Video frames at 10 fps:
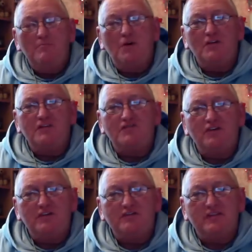
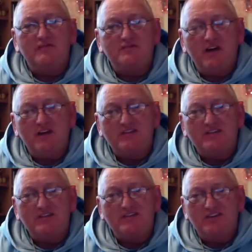
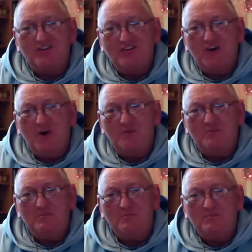monasteryofstfrancis.com.